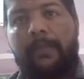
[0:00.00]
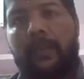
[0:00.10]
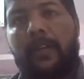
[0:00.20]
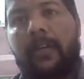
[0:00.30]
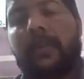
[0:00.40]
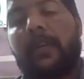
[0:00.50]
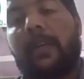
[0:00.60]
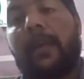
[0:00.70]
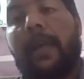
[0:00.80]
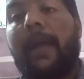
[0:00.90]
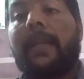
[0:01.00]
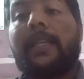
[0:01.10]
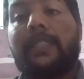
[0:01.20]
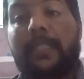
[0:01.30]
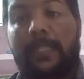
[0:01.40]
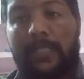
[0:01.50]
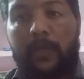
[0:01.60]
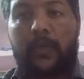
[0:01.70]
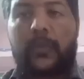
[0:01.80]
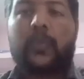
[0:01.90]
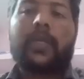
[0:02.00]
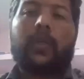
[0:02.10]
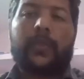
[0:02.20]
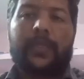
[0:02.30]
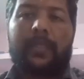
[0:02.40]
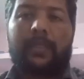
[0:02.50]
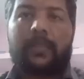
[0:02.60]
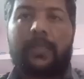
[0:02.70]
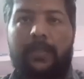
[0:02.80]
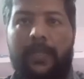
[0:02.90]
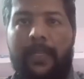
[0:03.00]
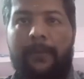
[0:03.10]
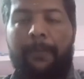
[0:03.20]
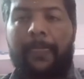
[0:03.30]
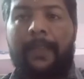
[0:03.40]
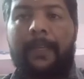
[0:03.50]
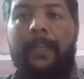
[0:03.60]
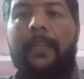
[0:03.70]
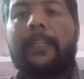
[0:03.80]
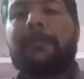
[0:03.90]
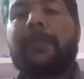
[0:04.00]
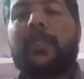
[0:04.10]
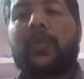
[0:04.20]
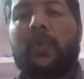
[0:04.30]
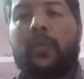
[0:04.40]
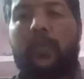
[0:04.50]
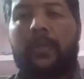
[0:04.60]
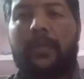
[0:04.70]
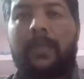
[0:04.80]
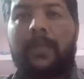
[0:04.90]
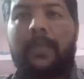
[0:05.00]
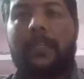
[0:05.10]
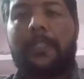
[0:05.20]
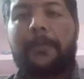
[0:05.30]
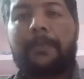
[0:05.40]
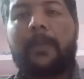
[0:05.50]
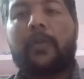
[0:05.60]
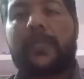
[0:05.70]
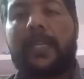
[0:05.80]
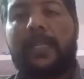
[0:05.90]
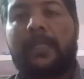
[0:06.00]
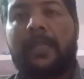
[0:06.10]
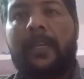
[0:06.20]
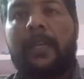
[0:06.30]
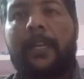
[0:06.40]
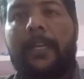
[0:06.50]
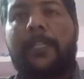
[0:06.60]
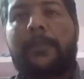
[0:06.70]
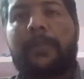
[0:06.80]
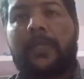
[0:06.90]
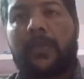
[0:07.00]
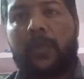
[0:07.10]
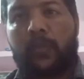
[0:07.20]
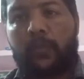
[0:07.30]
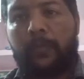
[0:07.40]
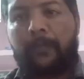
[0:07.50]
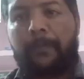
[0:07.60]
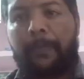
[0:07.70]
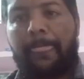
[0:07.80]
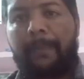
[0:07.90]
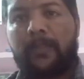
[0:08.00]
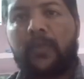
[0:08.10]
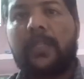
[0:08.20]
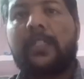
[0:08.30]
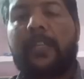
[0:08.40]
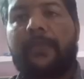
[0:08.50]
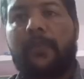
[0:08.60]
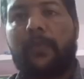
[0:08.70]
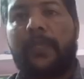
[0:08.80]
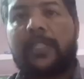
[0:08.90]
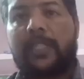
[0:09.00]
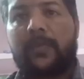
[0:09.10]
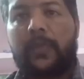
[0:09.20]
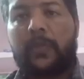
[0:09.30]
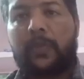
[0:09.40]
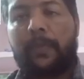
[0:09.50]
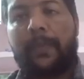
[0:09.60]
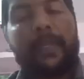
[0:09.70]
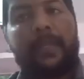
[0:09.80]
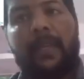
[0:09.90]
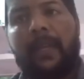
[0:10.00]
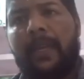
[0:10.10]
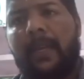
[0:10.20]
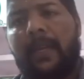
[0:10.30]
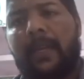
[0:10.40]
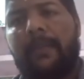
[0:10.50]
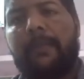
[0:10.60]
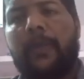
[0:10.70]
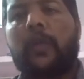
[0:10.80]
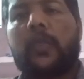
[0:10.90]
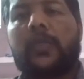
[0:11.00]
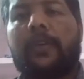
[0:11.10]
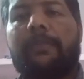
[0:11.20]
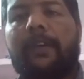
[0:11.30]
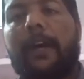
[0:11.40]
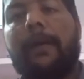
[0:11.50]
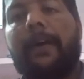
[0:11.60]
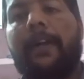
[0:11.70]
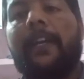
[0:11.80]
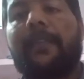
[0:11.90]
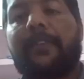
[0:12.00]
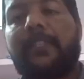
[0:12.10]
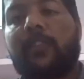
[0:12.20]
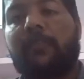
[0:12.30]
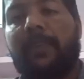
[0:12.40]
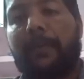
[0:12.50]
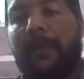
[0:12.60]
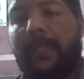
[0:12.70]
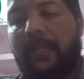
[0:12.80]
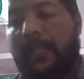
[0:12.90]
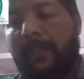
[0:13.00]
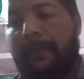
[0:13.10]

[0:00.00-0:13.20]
or add additional sounds to the consonants, such like espresso is pronounced as espresso. So these are the few mistakes we used to make because of interference of our mother tongue.